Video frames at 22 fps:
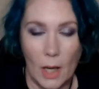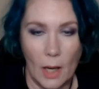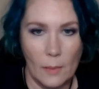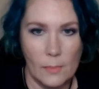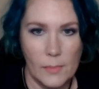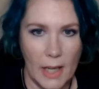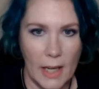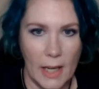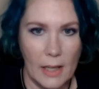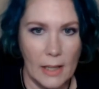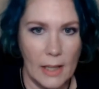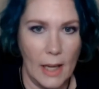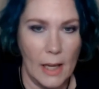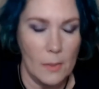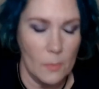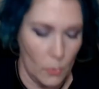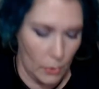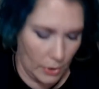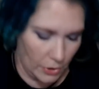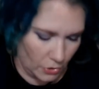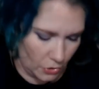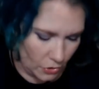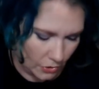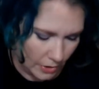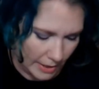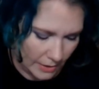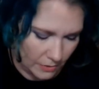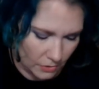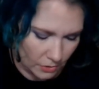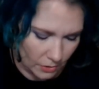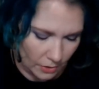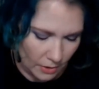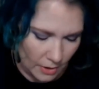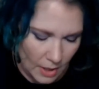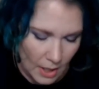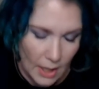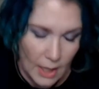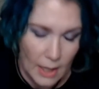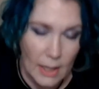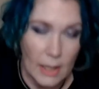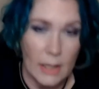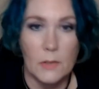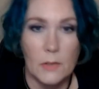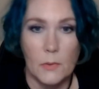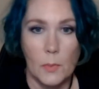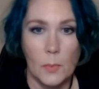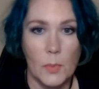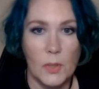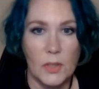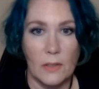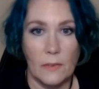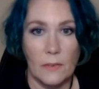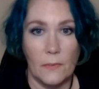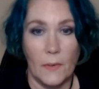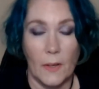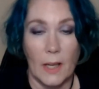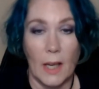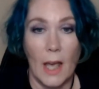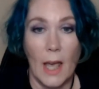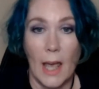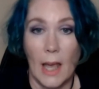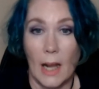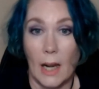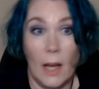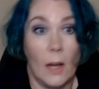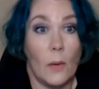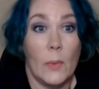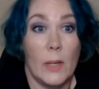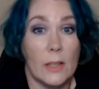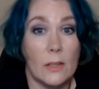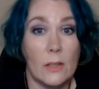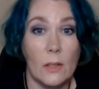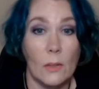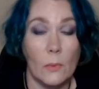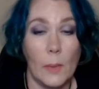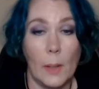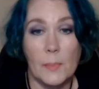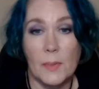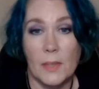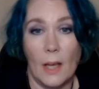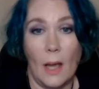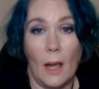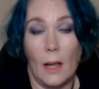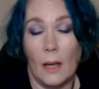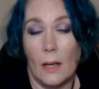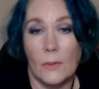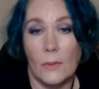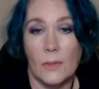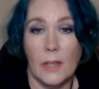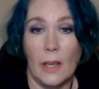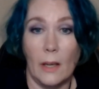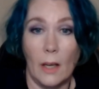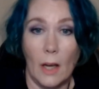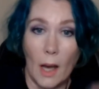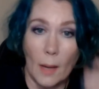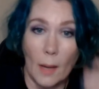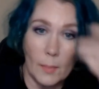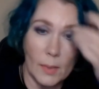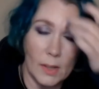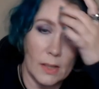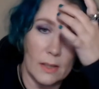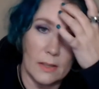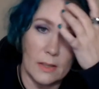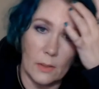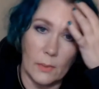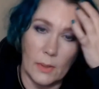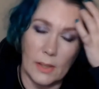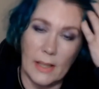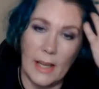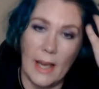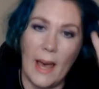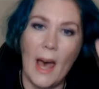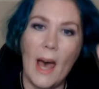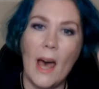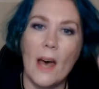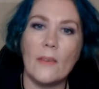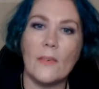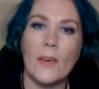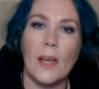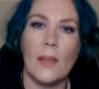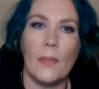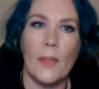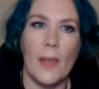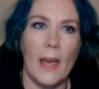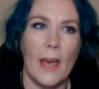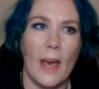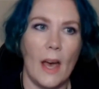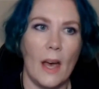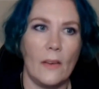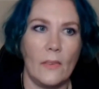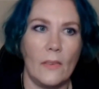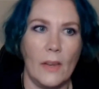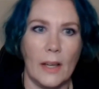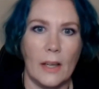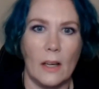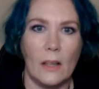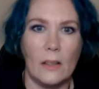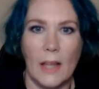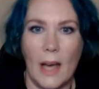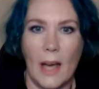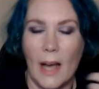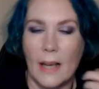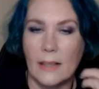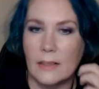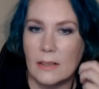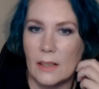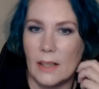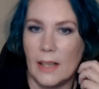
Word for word: day and night moisturizer is from Pacifica, and I went to their website and I was like, oh, I'm going to see what they have, and they have like a last